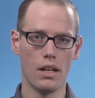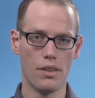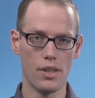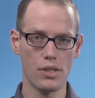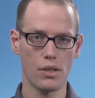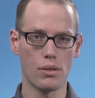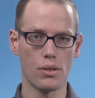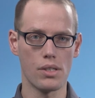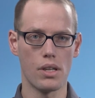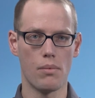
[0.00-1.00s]
In this
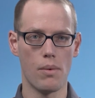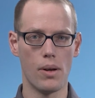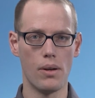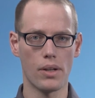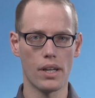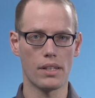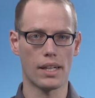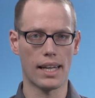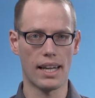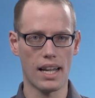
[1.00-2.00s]
course, we will look at a
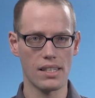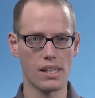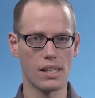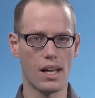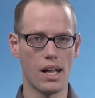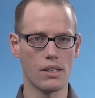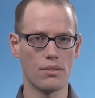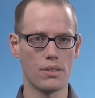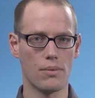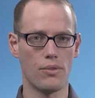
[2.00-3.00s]
classical
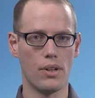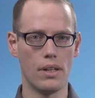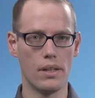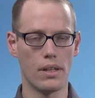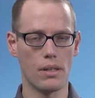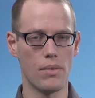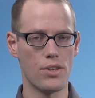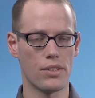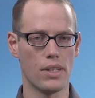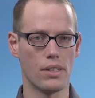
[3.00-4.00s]
algorithm for linear
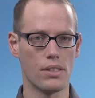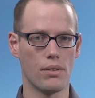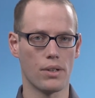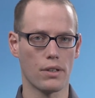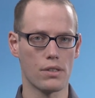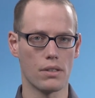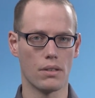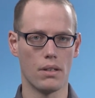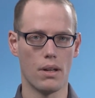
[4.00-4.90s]
dimensionality reduction,